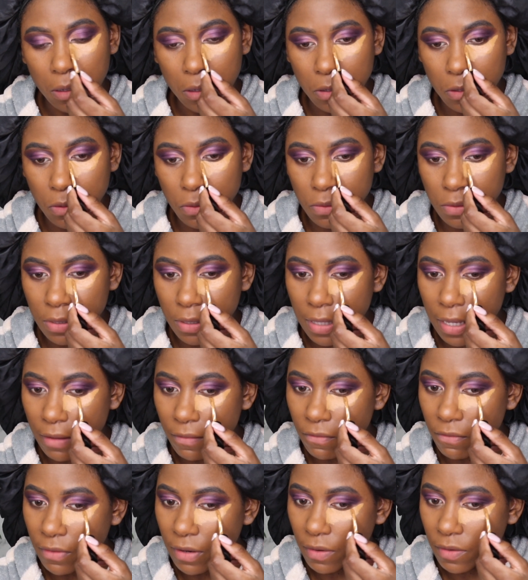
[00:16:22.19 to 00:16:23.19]
use it
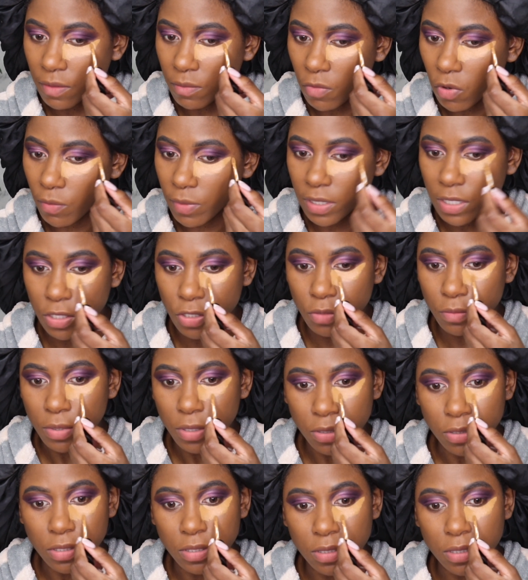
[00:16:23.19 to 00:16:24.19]
that very moment that you
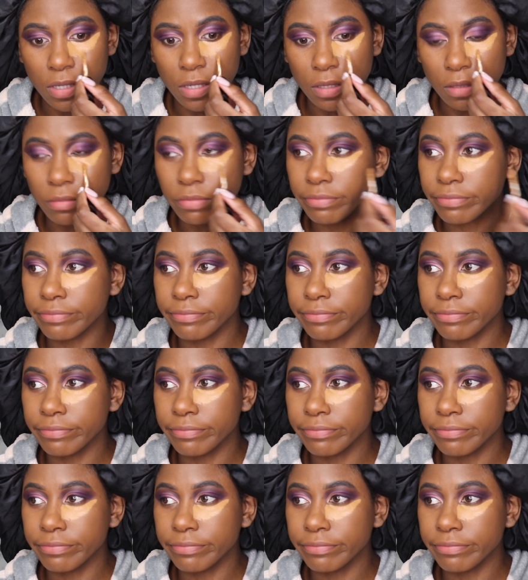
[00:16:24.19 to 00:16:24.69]
purchase it.